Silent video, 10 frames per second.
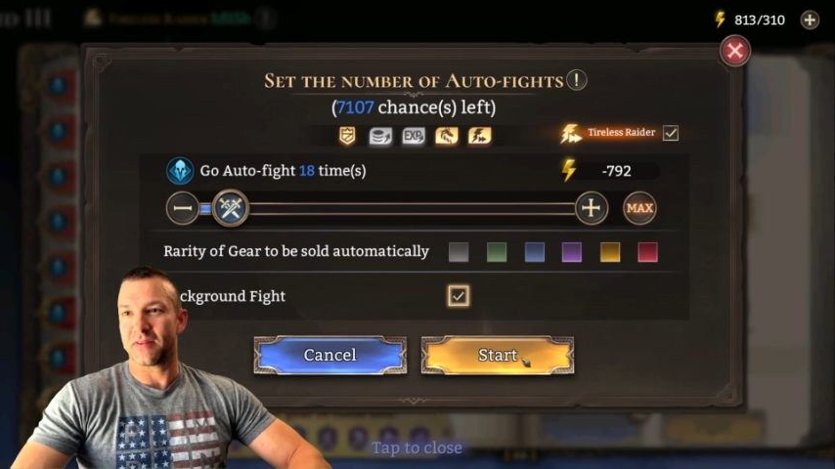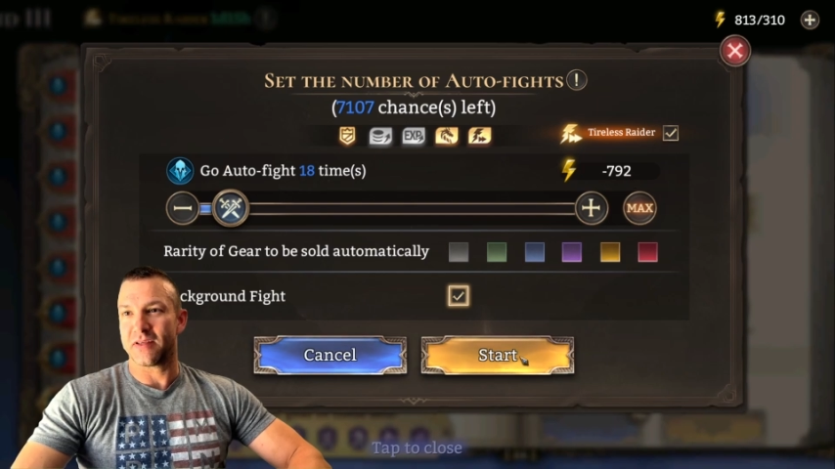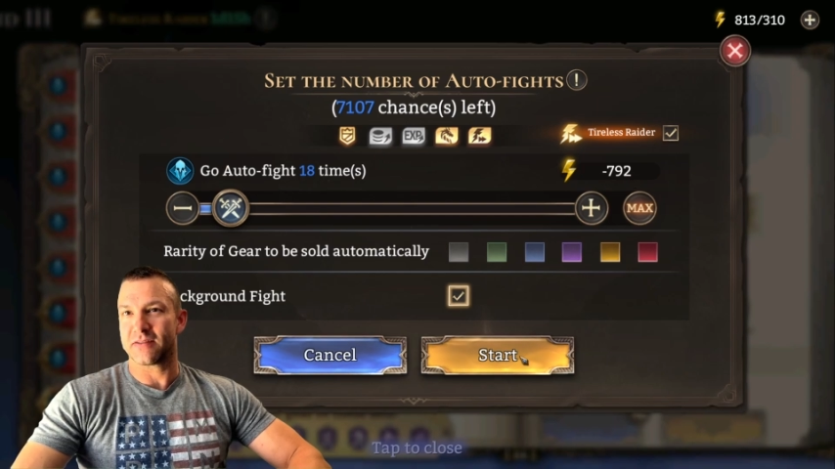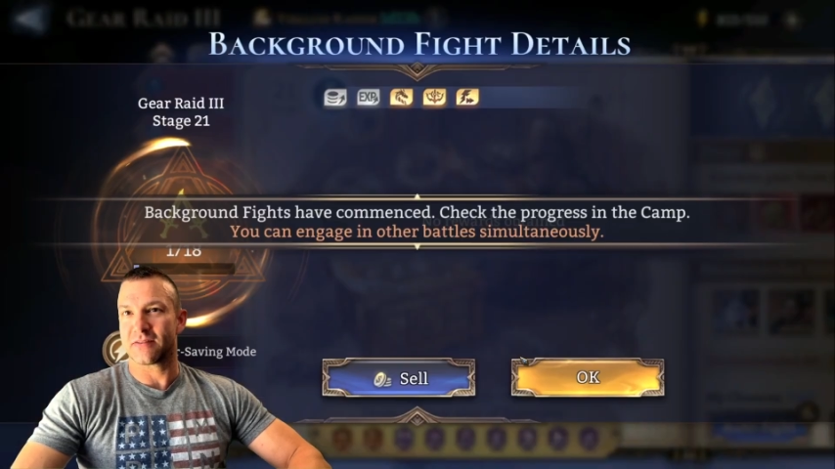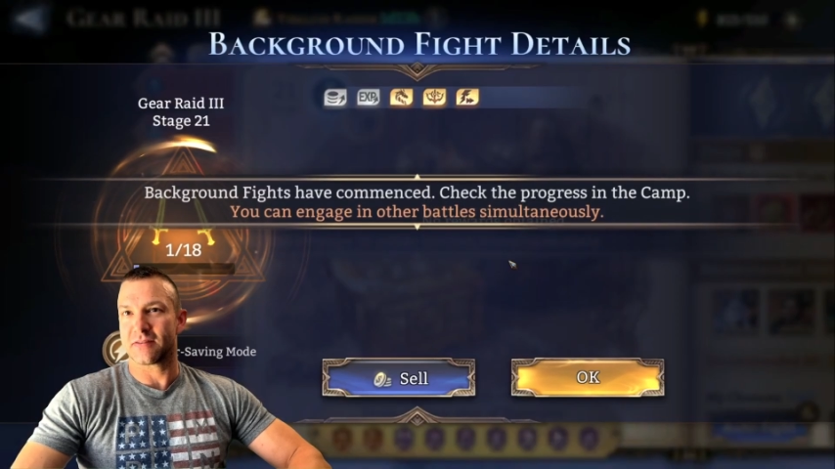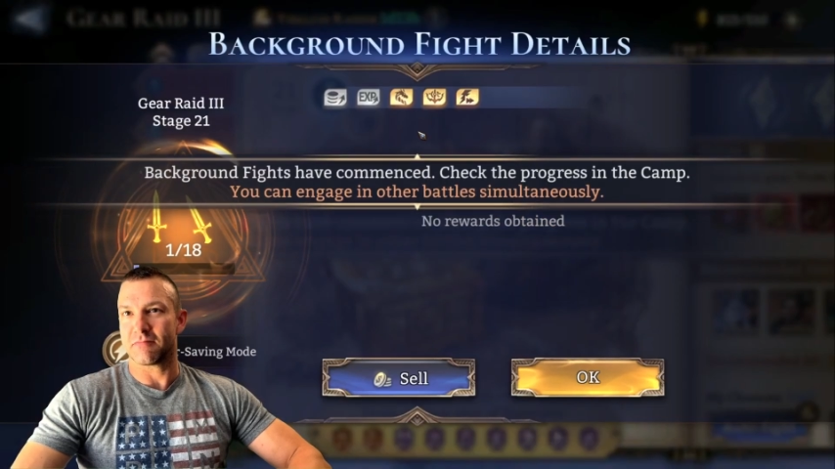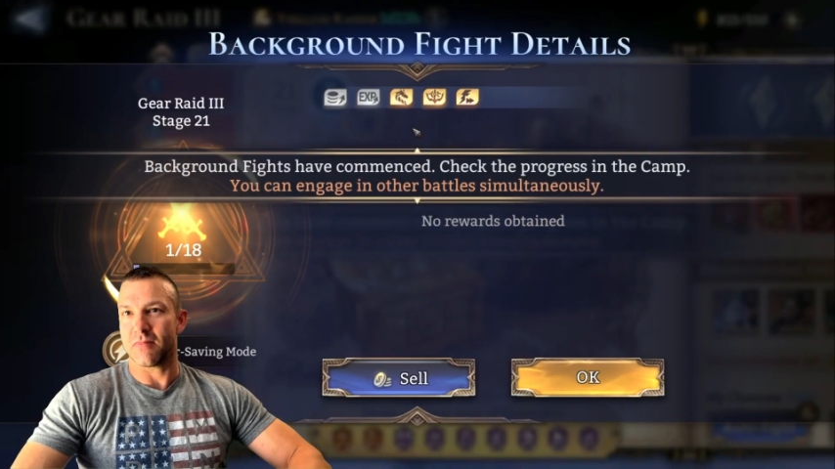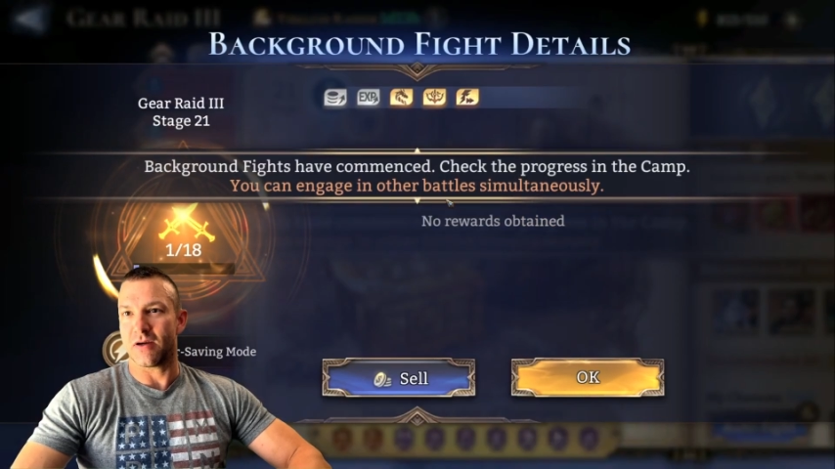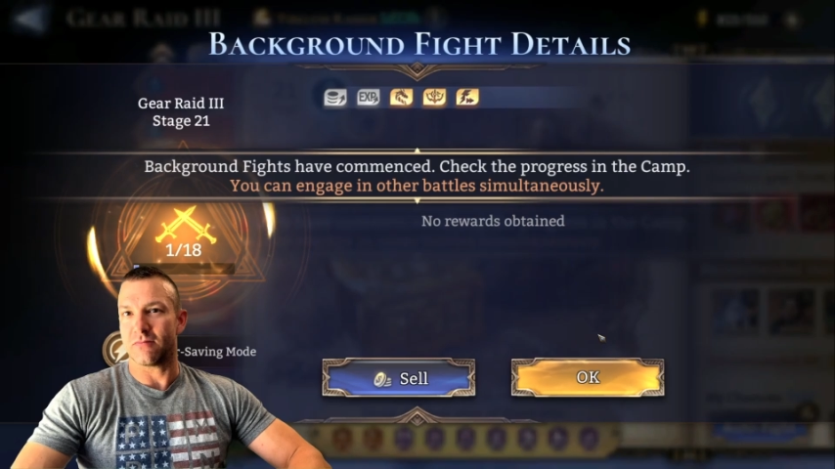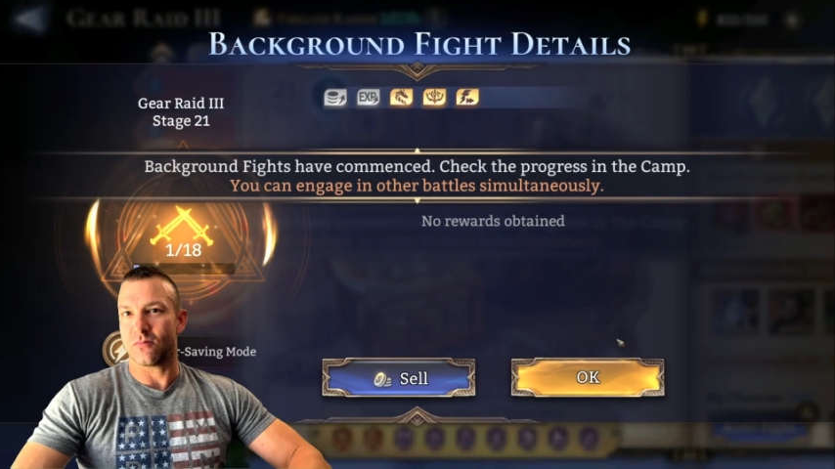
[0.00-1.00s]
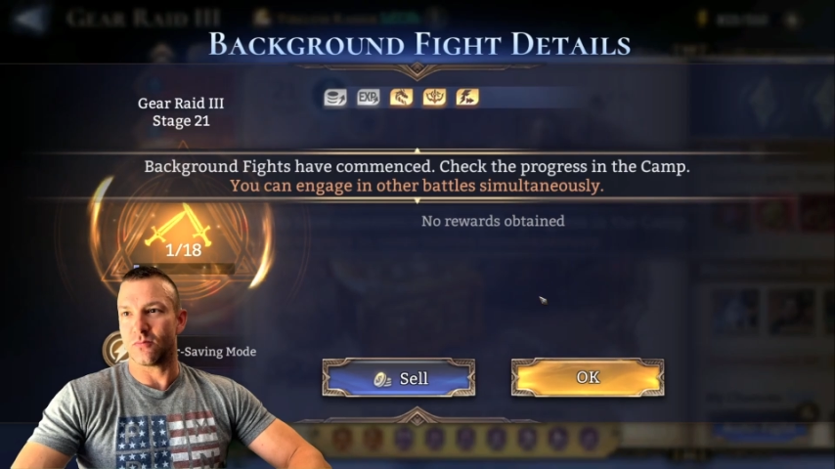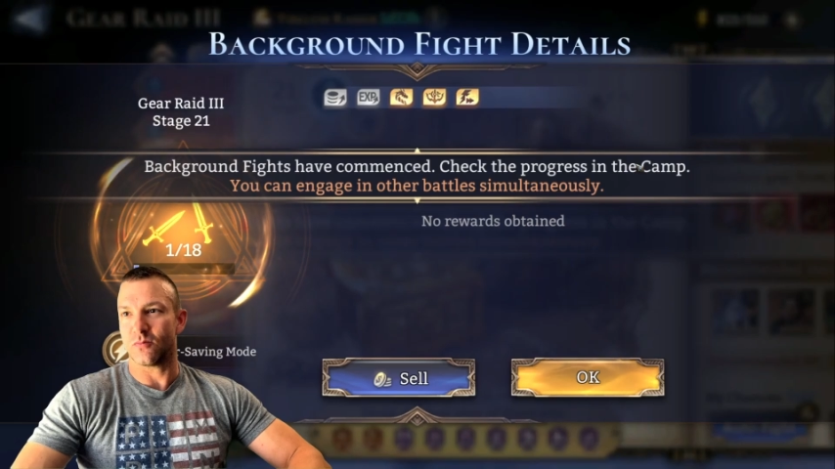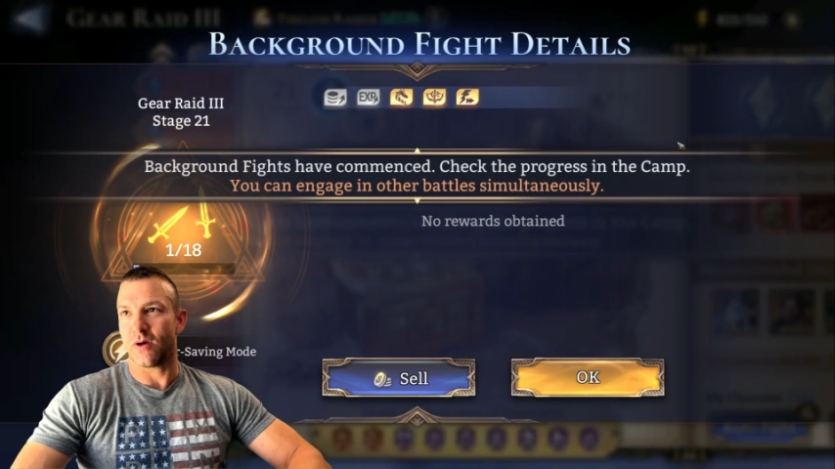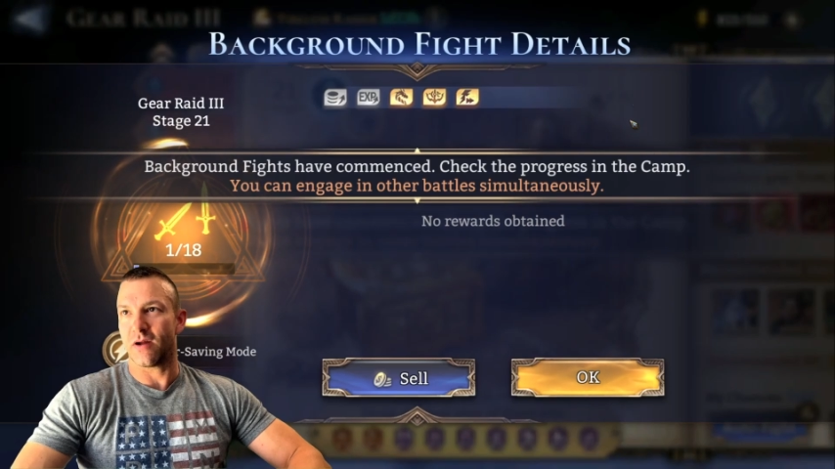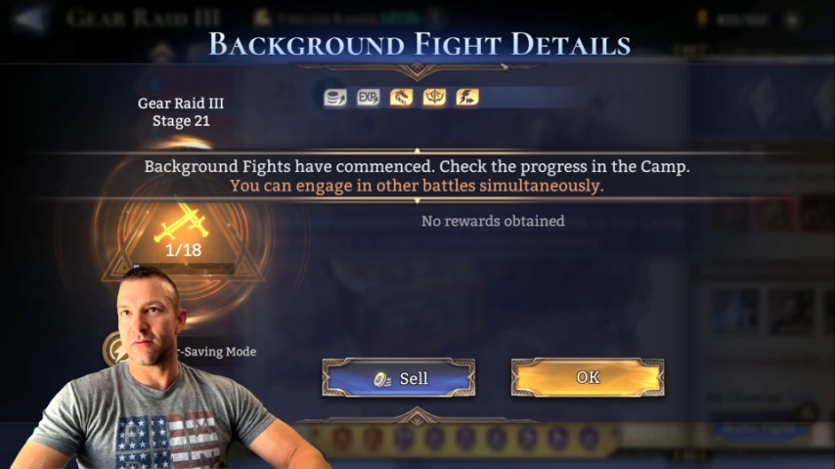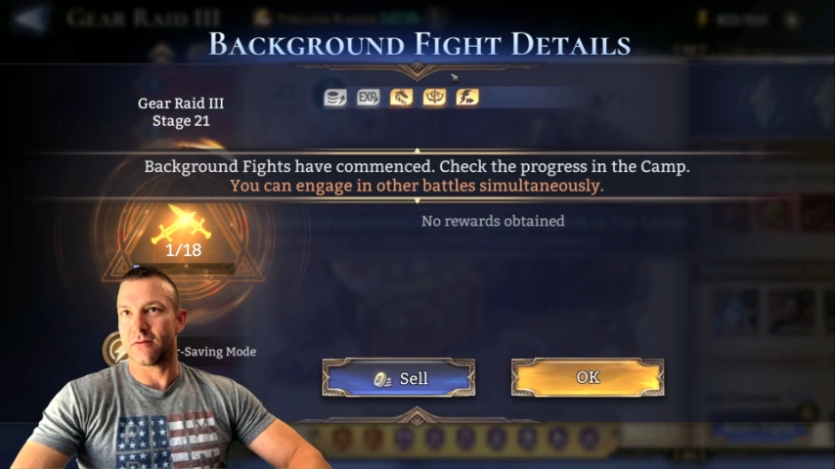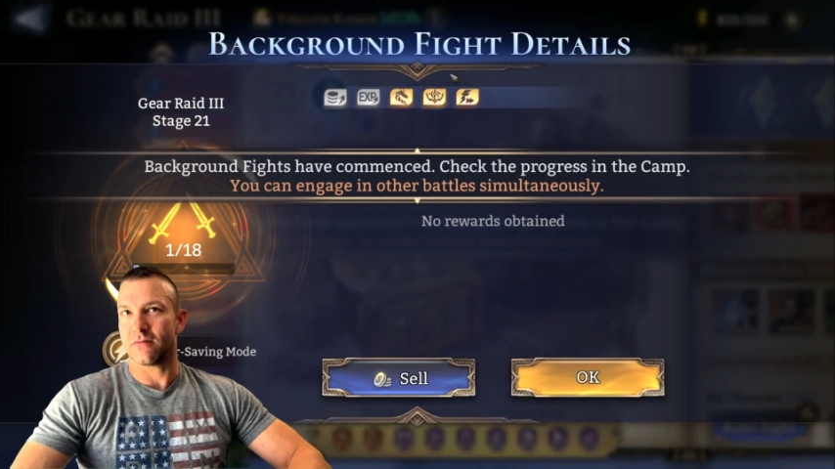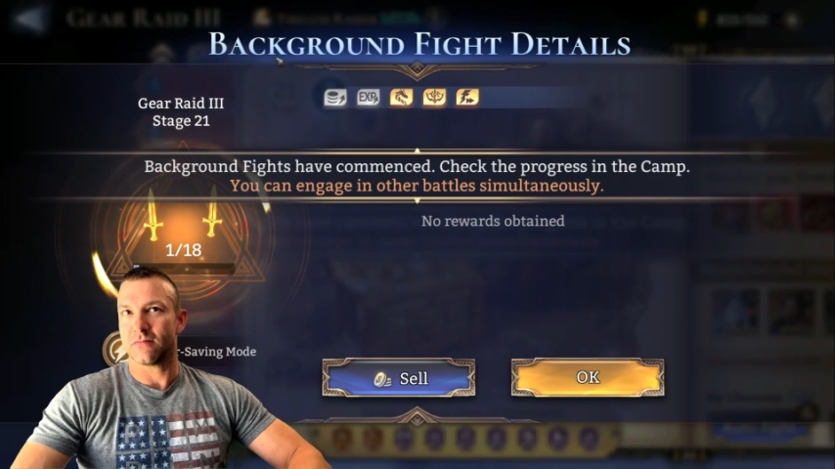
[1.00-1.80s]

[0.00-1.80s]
this, but whatever.